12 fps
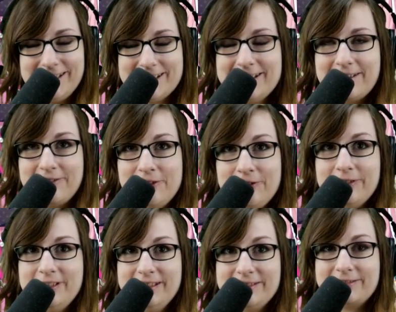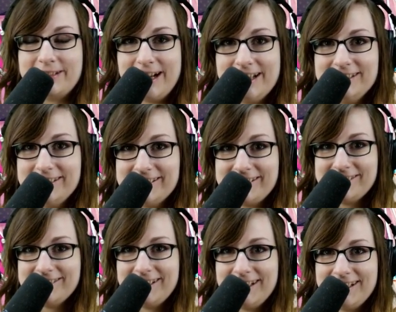to know who in the writers'
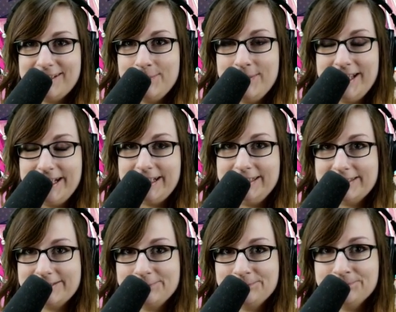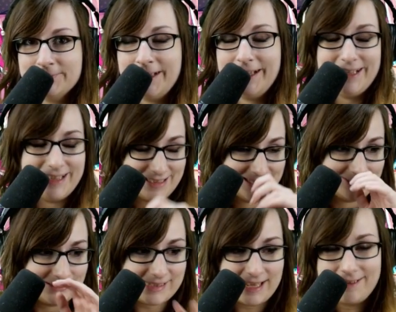meeting
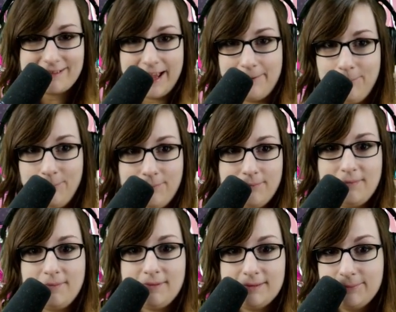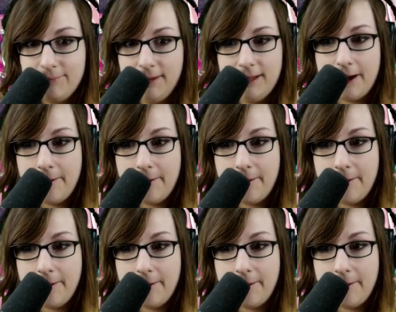was like, okay, you know,